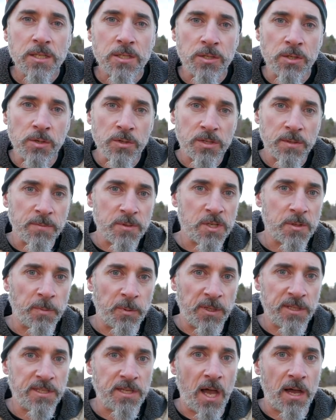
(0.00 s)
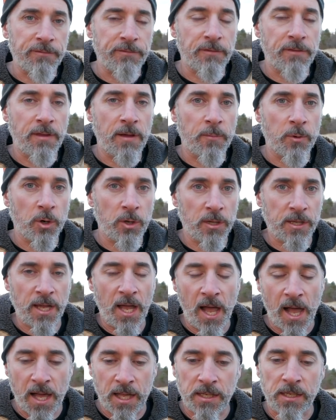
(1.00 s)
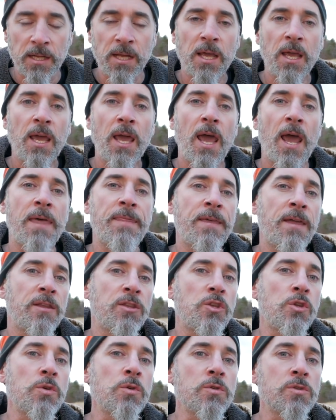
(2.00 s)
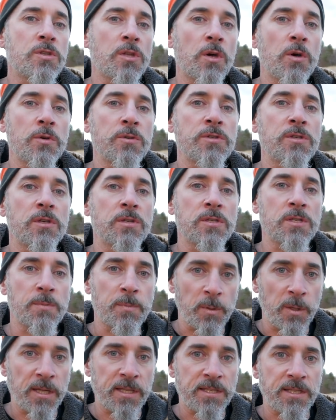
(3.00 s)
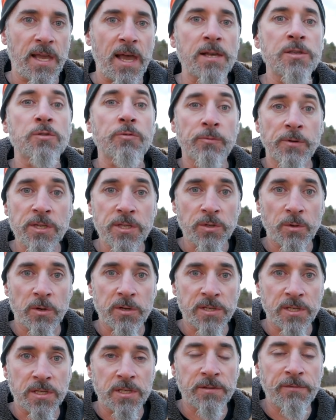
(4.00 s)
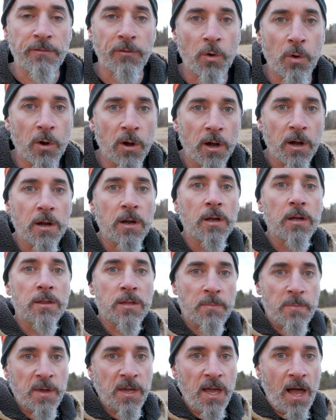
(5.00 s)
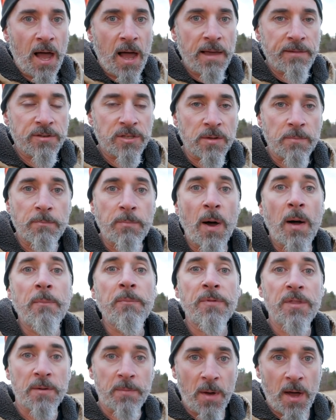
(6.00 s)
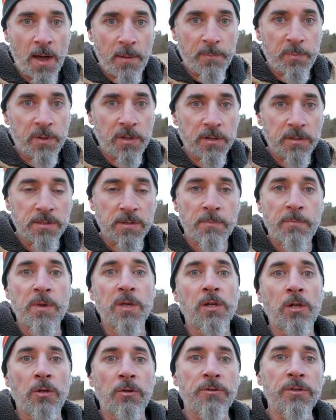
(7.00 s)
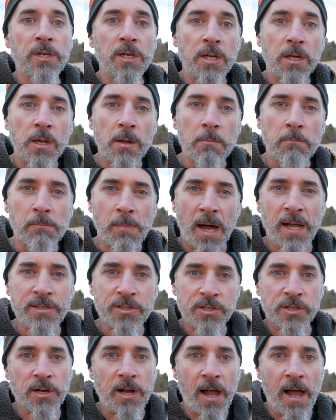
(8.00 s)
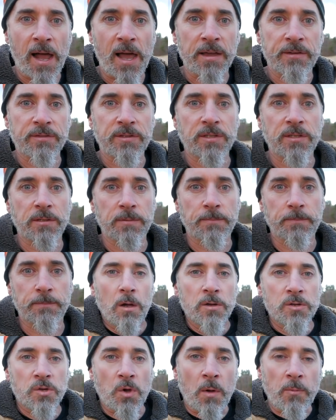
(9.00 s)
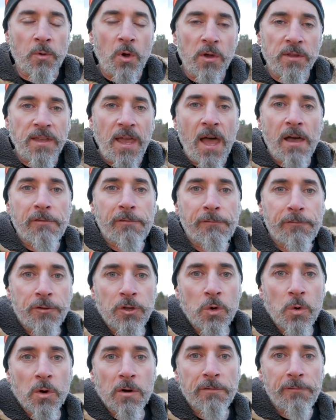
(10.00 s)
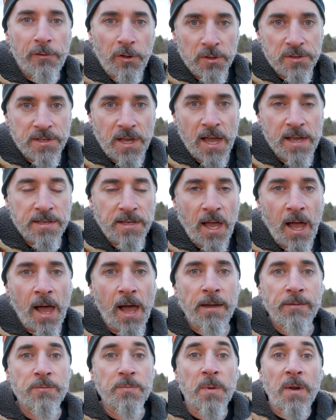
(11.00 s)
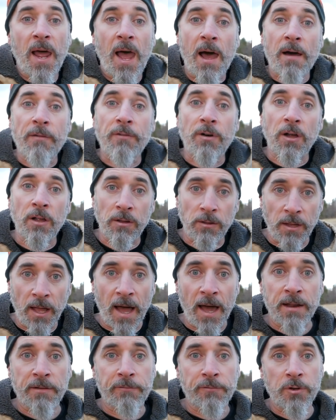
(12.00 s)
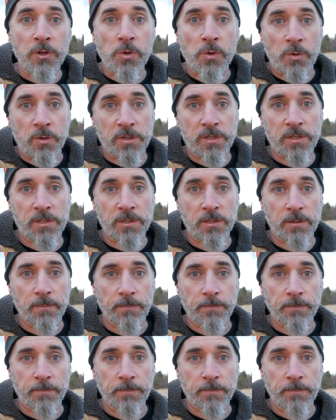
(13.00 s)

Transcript: do some splits off of them early on and then use those splits as resources for the big hives to bump them up, to build monster hives. So I'm going to have fewer full-size hives, but have a lot of nukes.